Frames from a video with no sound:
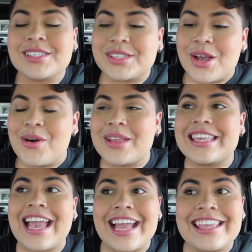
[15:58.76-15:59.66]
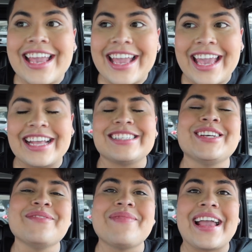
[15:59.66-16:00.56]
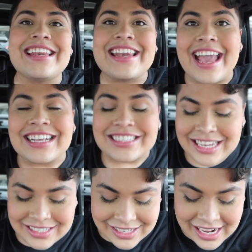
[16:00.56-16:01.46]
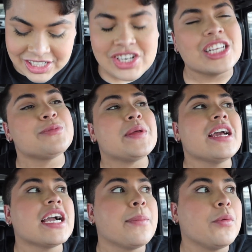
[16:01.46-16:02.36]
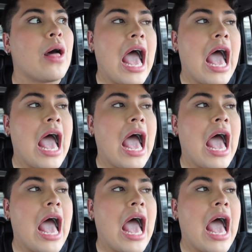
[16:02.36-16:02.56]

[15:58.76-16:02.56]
So yeah, llegué to my next destination. It's been a couple